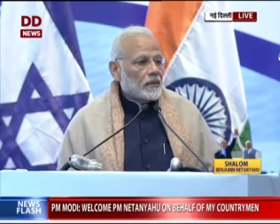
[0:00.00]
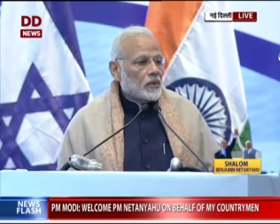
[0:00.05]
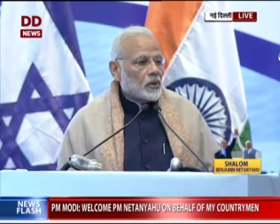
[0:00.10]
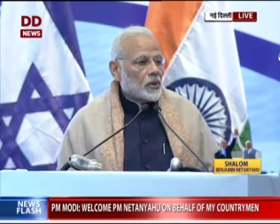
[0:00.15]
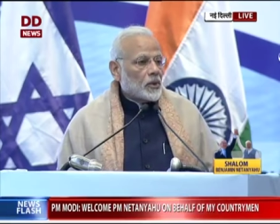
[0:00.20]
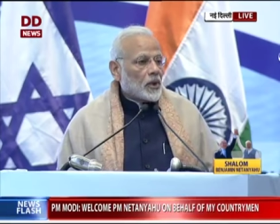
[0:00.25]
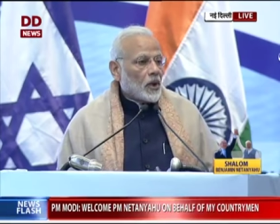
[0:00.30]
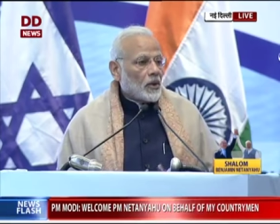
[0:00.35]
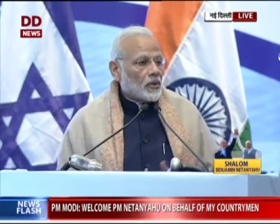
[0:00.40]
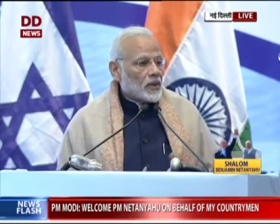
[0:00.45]

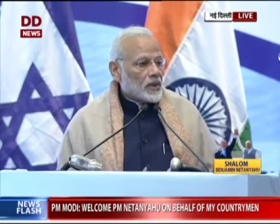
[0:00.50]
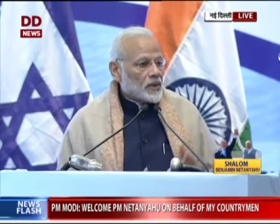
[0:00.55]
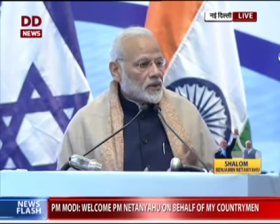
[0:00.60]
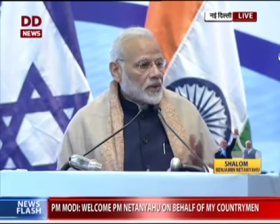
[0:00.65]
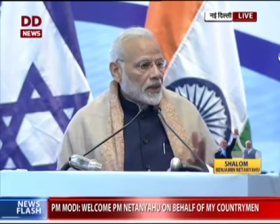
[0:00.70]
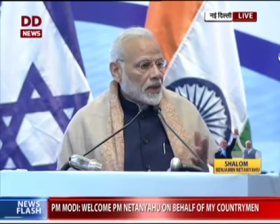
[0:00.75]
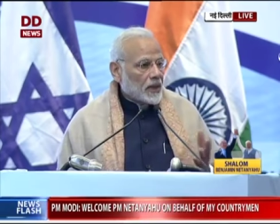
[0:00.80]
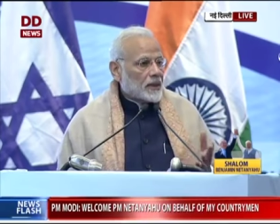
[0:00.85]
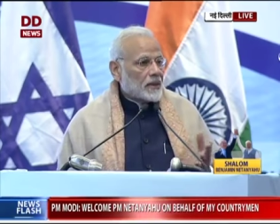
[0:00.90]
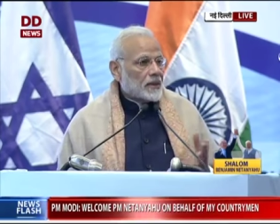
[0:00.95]

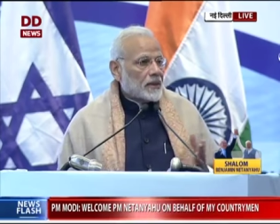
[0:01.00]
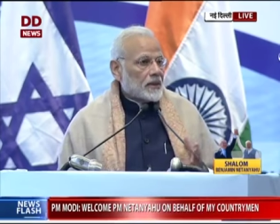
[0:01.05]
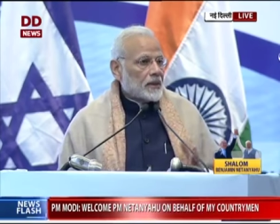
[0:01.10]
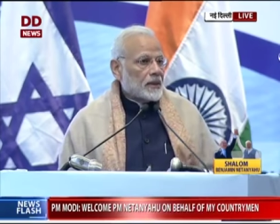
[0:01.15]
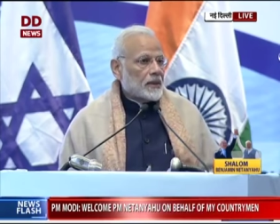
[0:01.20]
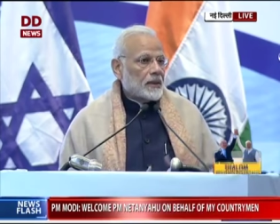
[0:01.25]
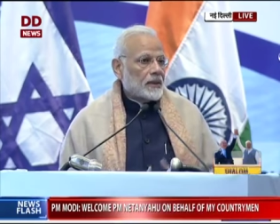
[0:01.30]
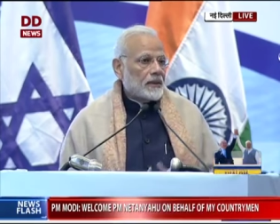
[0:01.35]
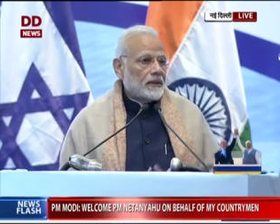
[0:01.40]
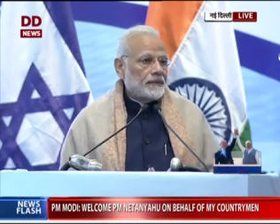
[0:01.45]
2006
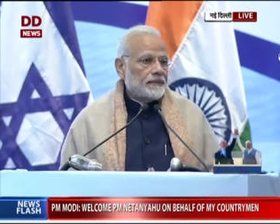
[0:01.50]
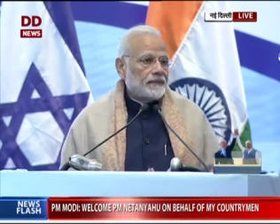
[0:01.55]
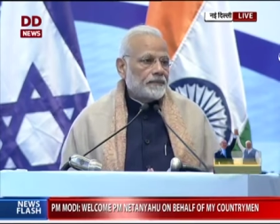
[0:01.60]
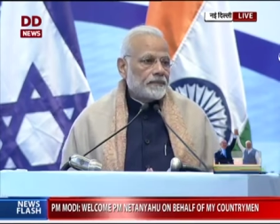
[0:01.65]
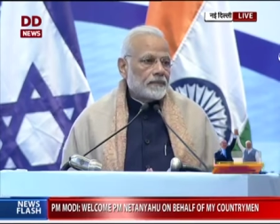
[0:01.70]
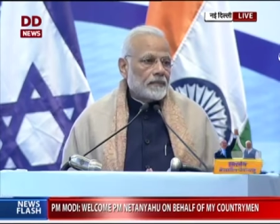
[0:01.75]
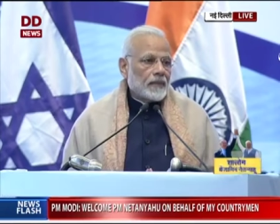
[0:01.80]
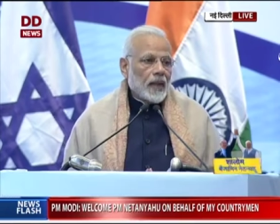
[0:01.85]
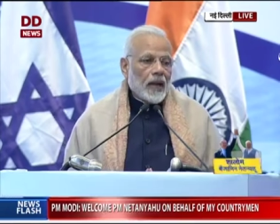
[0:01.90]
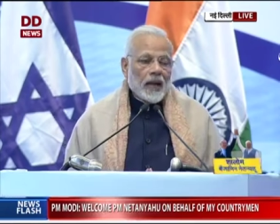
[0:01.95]

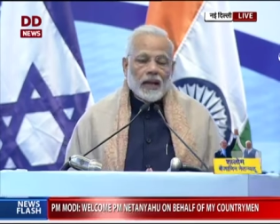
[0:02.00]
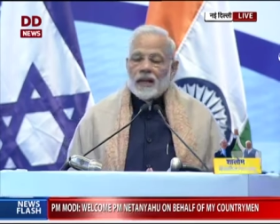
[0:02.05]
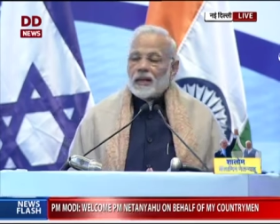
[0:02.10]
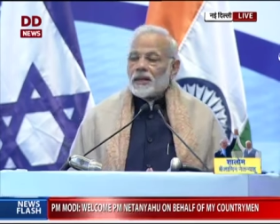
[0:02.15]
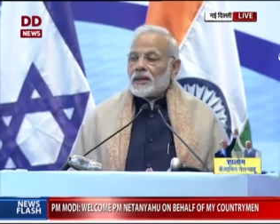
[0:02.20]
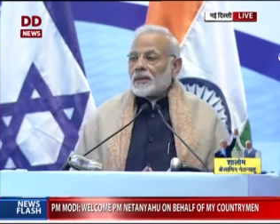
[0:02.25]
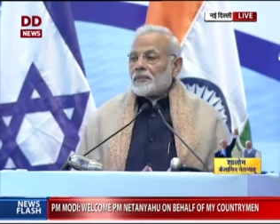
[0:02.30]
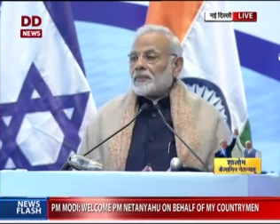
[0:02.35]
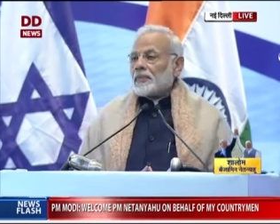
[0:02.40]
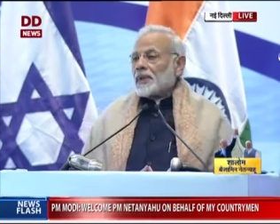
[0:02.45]
as the
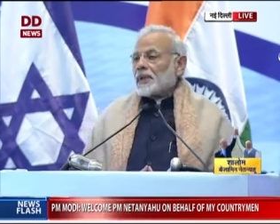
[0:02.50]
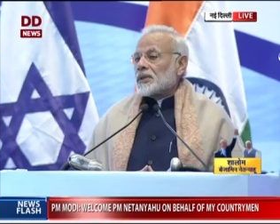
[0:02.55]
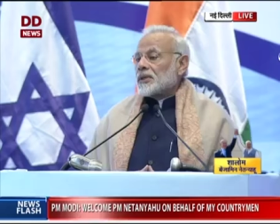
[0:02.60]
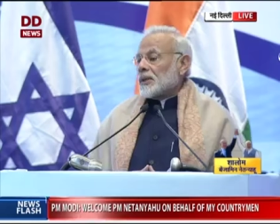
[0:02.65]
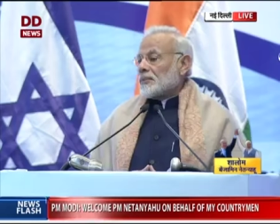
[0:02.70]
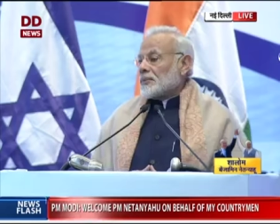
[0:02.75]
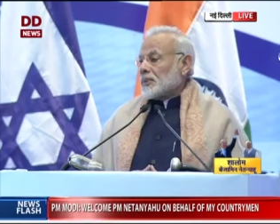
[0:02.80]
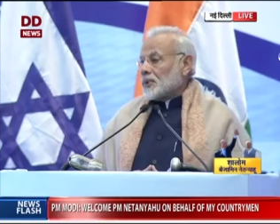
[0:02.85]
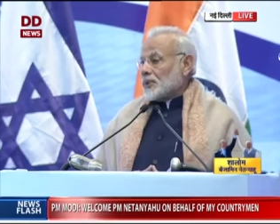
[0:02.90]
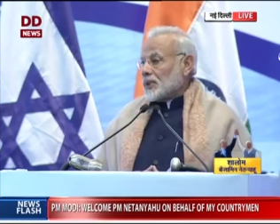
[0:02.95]
Chief Minister
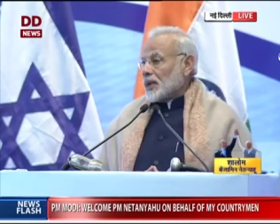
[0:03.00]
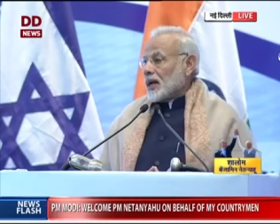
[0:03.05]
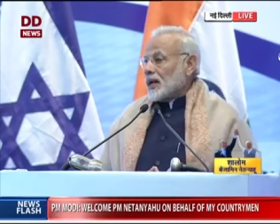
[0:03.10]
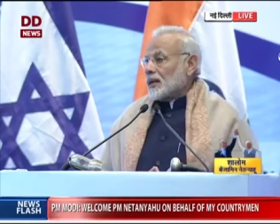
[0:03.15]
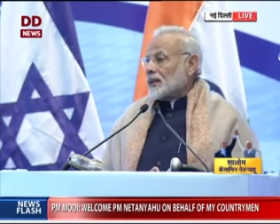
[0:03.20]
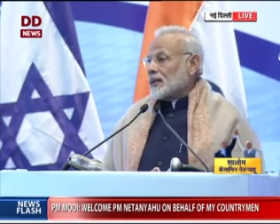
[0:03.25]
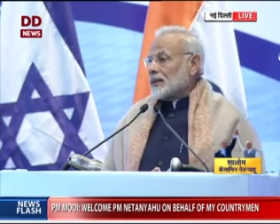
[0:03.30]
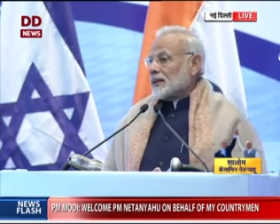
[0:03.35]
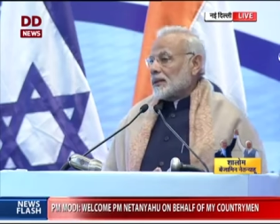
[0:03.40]
of Gujarat.